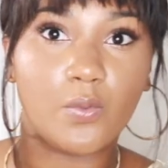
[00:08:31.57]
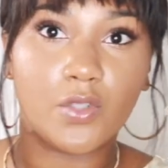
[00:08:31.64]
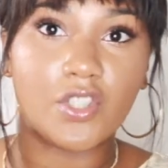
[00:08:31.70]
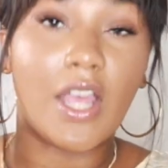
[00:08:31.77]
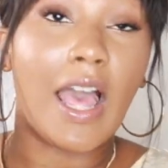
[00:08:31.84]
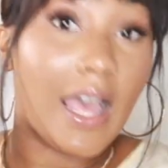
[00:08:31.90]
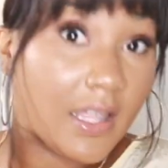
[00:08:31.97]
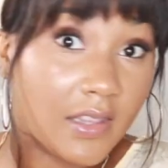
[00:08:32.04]
which
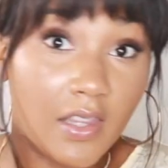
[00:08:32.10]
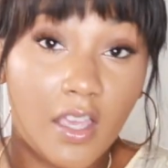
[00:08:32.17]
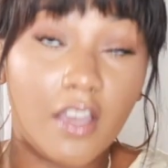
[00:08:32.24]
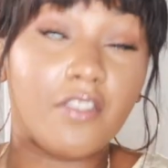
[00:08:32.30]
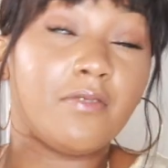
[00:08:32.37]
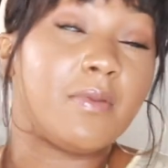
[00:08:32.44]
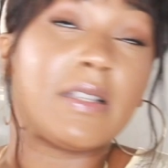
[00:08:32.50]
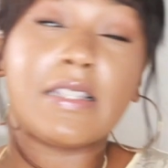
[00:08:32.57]
I
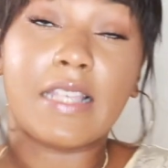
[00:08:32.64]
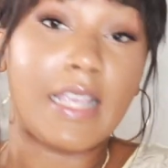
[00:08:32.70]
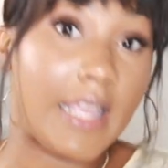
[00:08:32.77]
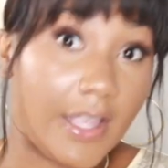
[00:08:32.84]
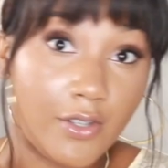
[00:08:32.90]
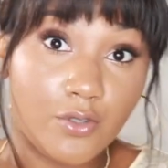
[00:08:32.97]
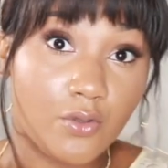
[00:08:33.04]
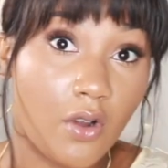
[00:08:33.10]
love because I
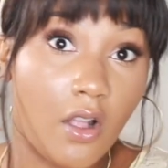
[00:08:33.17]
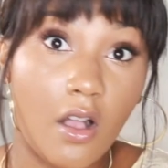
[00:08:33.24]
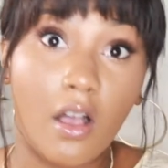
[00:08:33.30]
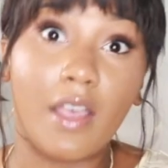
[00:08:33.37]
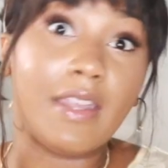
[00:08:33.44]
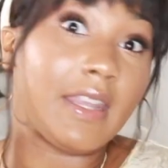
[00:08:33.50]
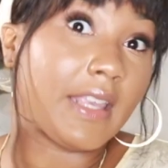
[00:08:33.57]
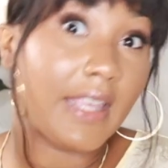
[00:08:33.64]
can't
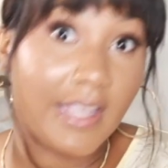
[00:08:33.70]
draw and I